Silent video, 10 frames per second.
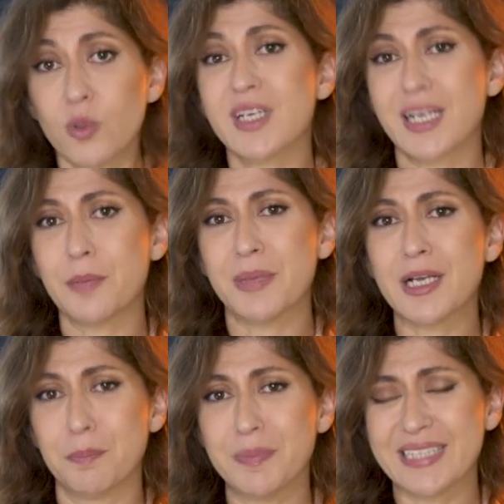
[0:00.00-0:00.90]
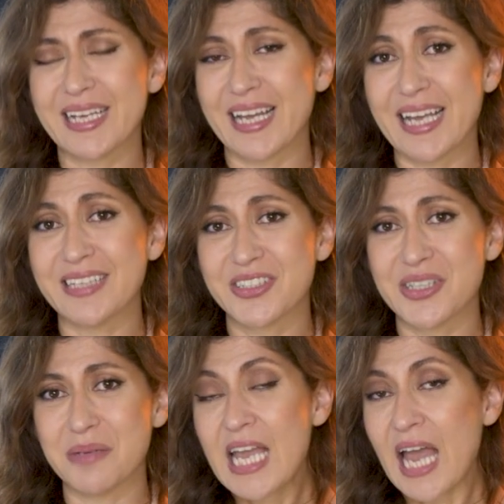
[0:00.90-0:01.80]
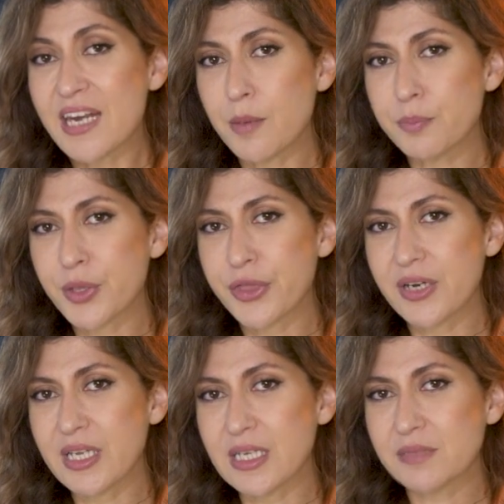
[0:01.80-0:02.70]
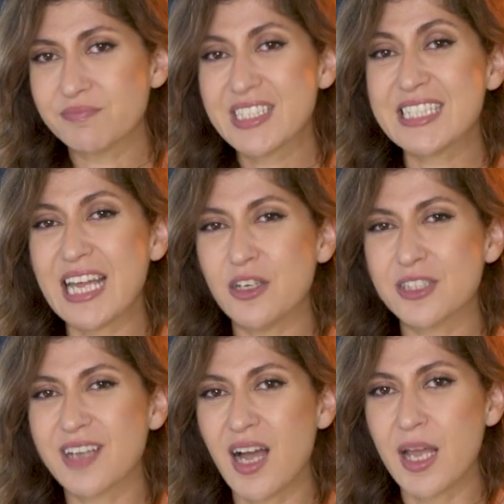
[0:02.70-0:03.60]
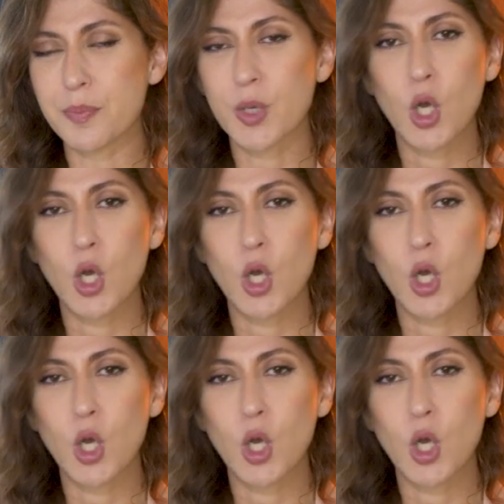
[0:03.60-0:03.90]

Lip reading: we're going to be competing against them. And number 3, seller type.